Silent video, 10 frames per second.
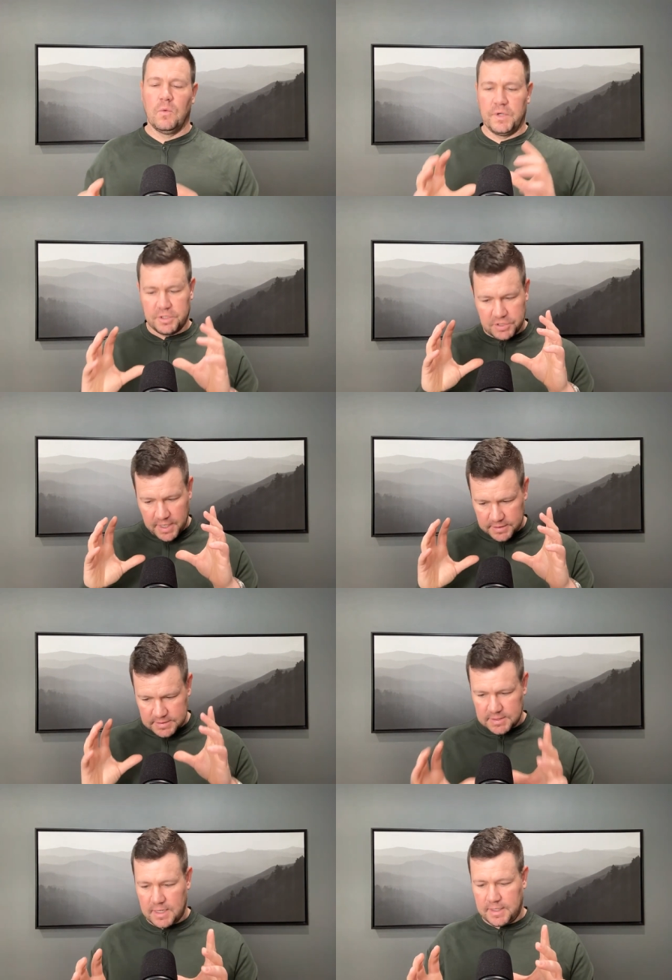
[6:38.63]
when you're trying to
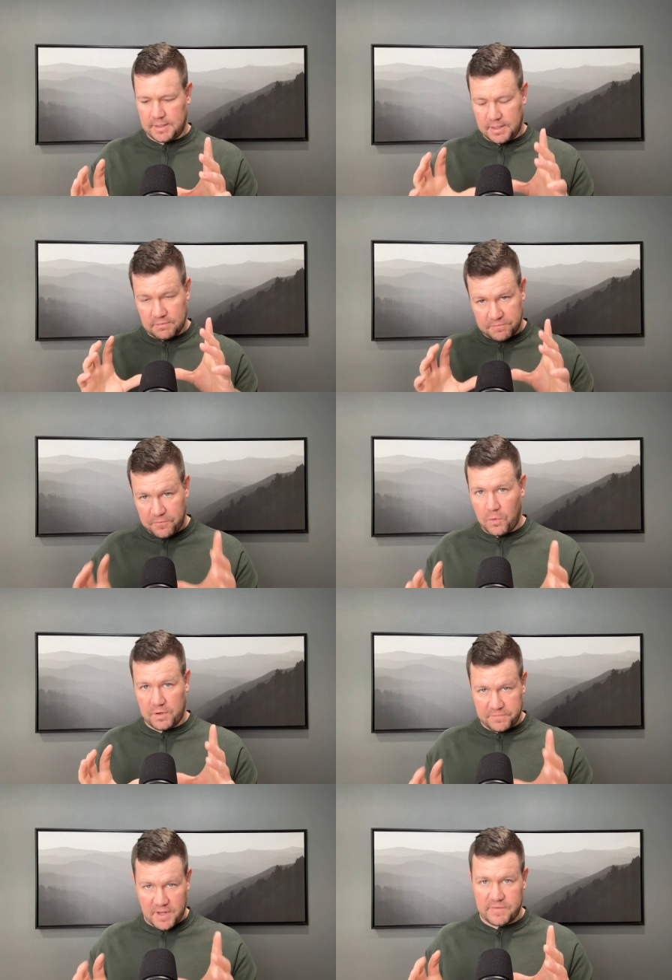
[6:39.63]
study in four
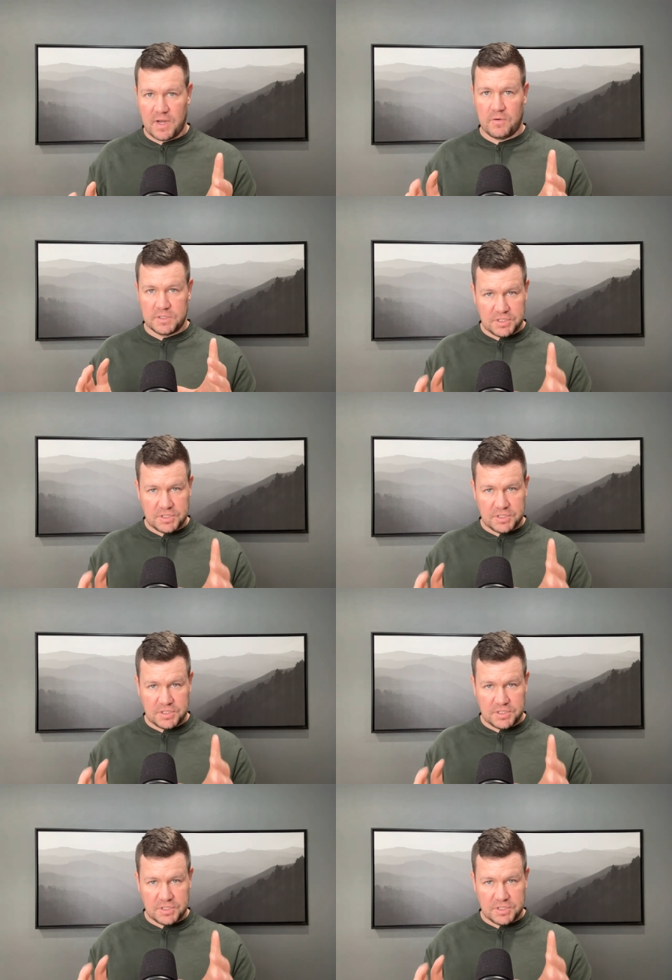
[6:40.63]
to five hour